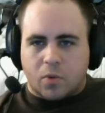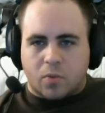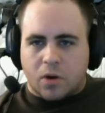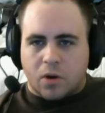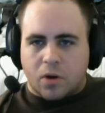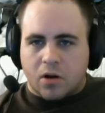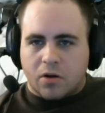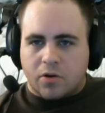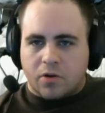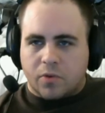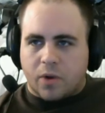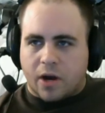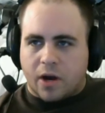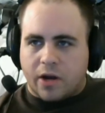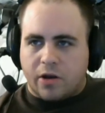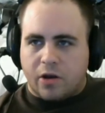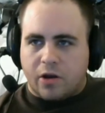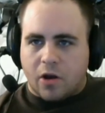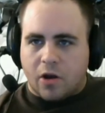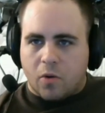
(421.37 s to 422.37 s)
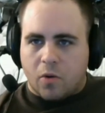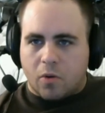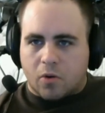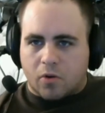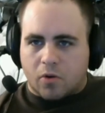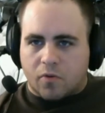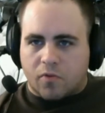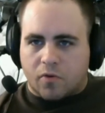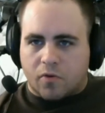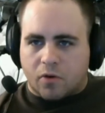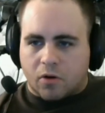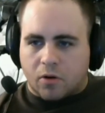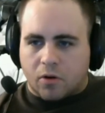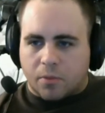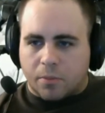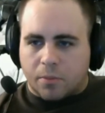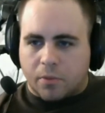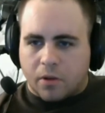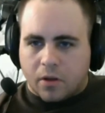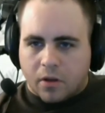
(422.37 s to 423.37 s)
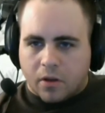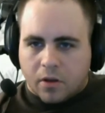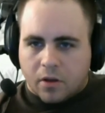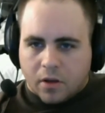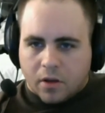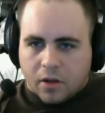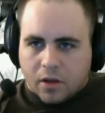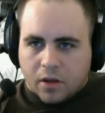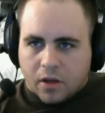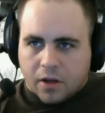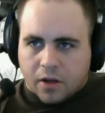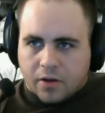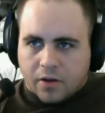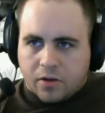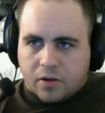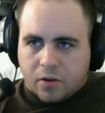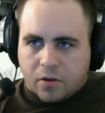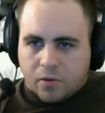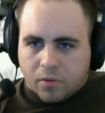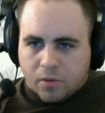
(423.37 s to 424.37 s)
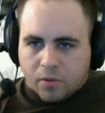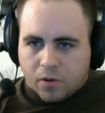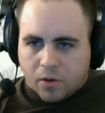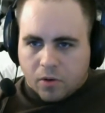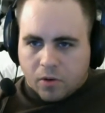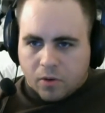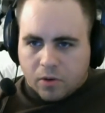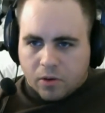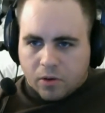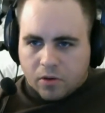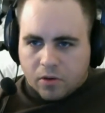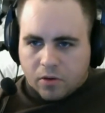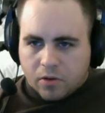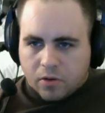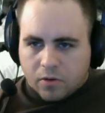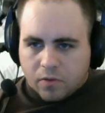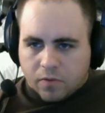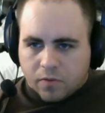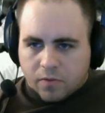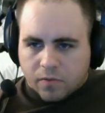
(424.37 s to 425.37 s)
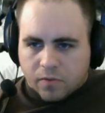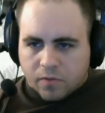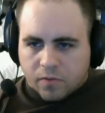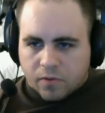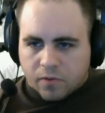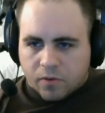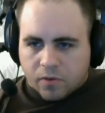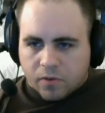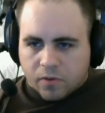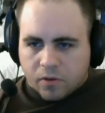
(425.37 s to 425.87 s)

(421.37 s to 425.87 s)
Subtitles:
where do I know her from? I don't know if